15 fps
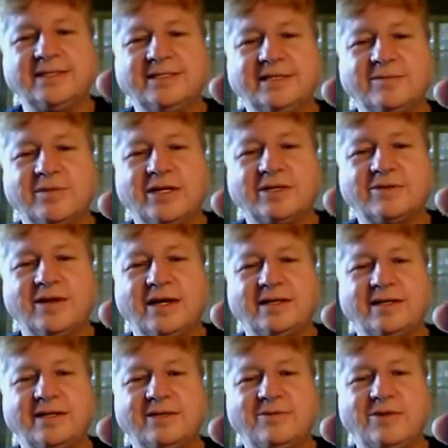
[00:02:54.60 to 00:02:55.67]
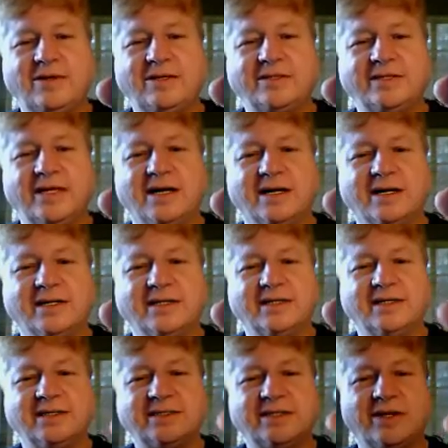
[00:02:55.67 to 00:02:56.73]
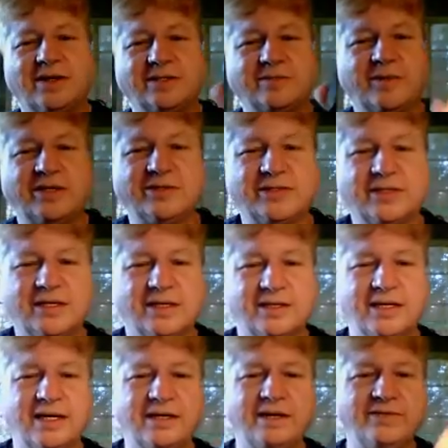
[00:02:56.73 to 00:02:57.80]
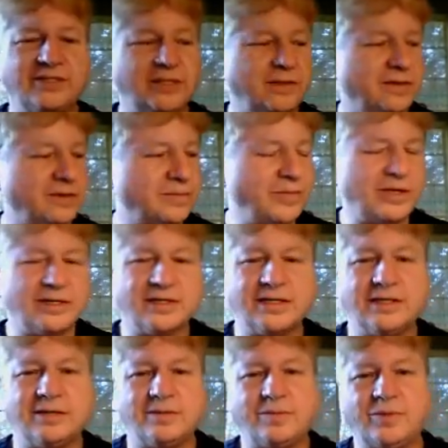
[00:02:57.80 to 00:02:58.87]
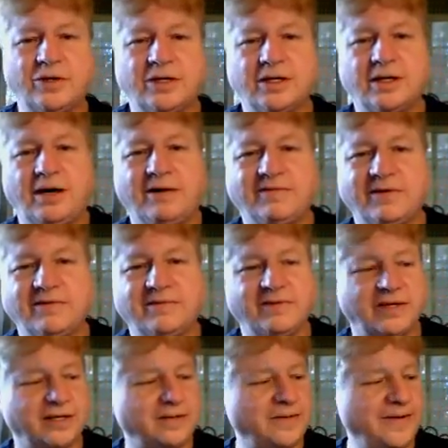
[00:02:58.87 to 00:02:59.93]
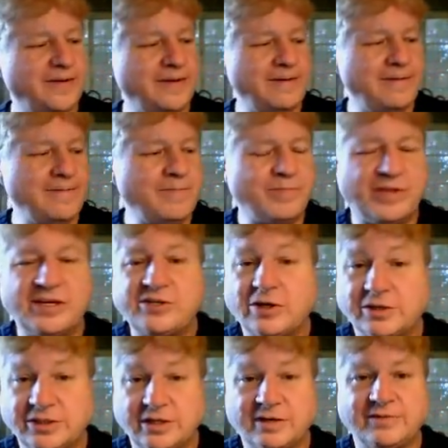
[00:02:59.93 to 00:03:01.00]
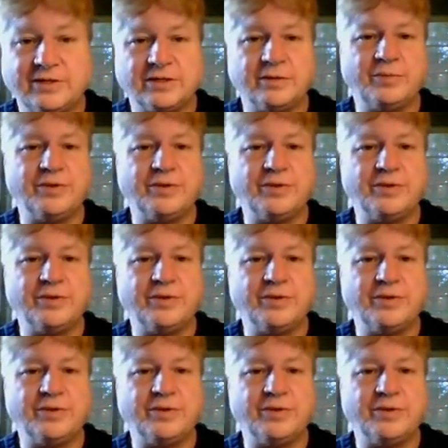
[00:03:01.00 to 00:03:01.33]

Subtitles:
that you can plug right into the wall socket. So I suppose that gives you the ability to pull it off of, charge it off